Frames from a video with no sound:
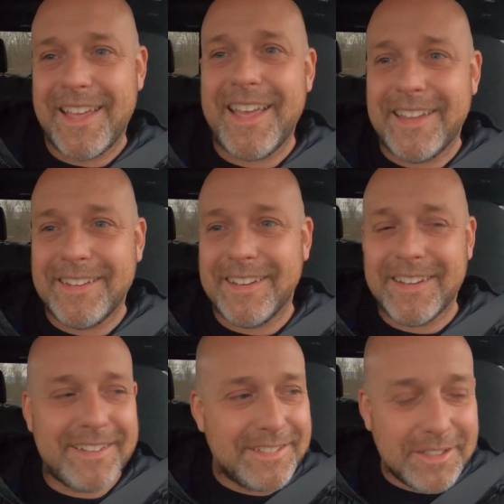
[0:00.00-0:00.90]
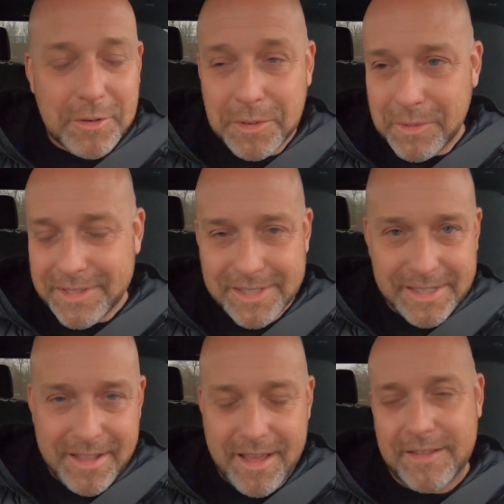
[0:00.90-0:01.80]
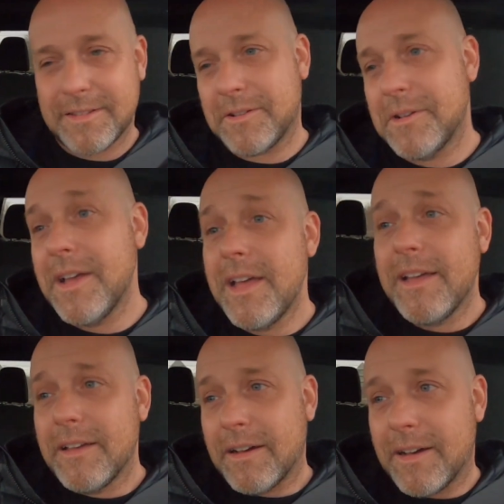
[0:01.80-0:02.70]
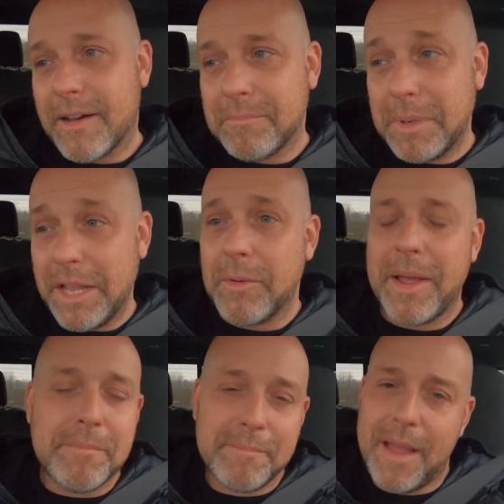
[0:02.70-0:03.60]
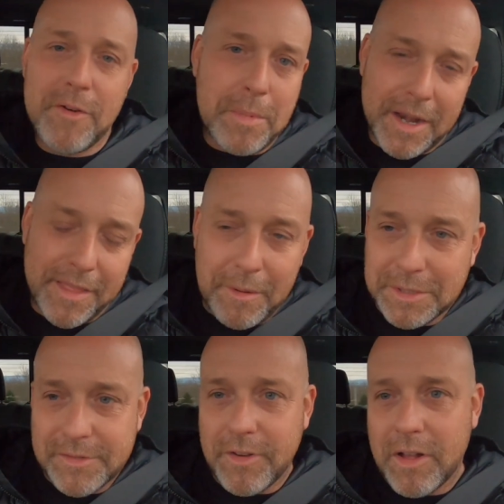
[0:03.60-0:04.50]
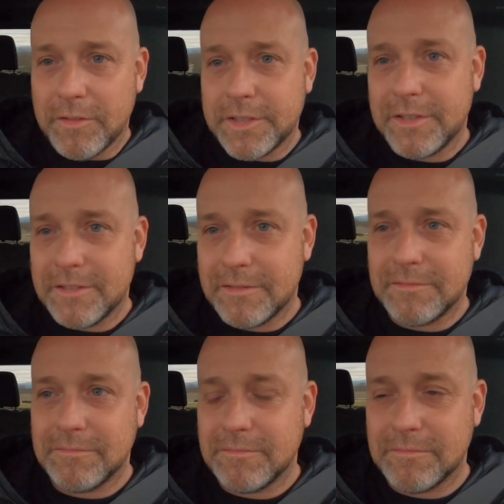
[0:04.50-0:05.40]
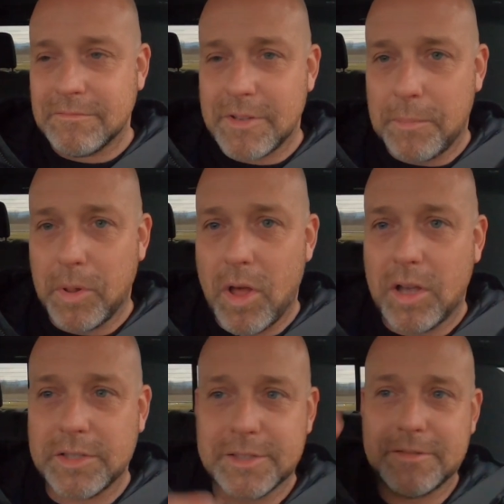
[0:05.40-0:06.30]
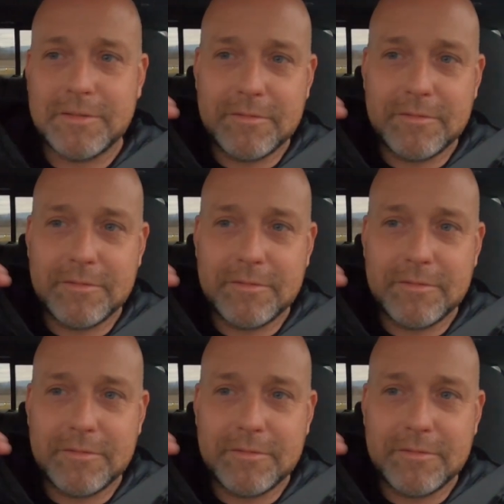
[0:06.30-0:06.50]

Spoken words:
and nobody wants to see that. So, but either way, everybody that was involved, applause.